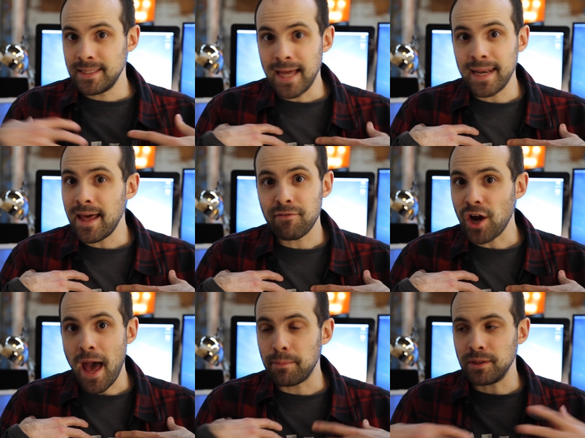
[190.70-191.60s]
That
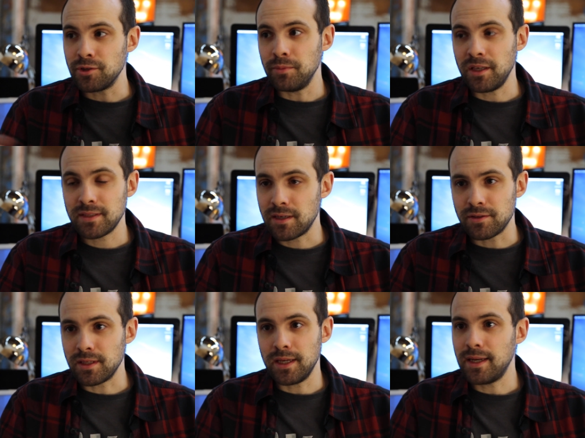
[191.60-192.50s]
never happened to me,
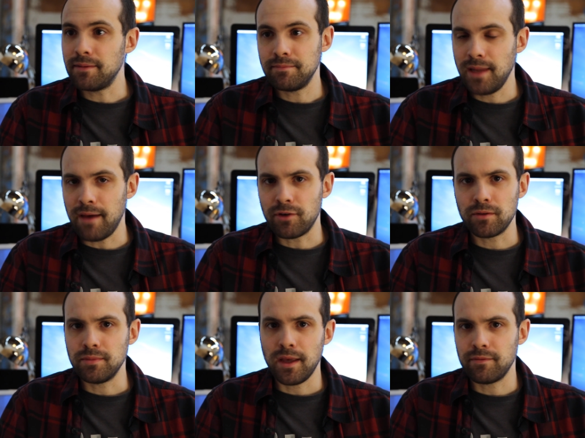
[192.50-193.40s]
seriously, ne never,
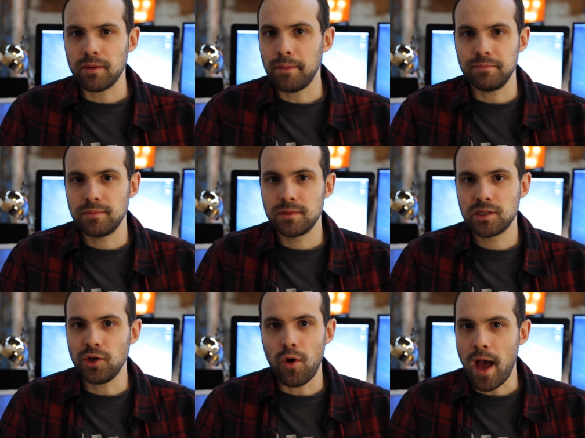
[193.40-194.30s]
never. I'm
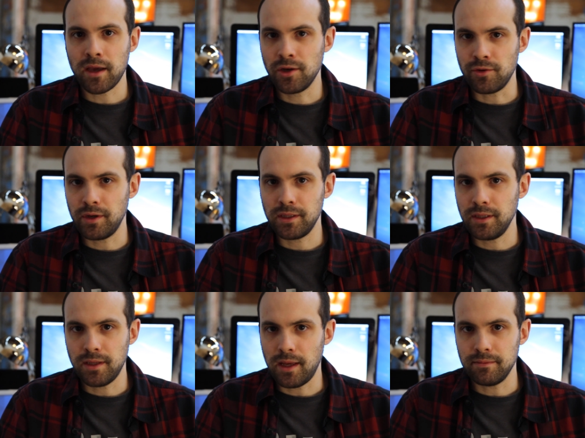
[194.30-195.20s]
so accurate
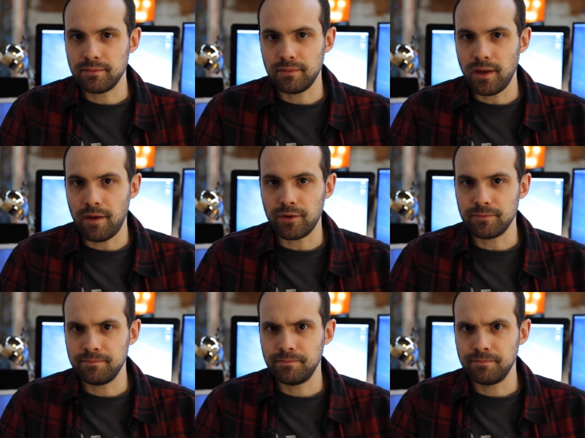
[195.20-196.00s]
in that, never.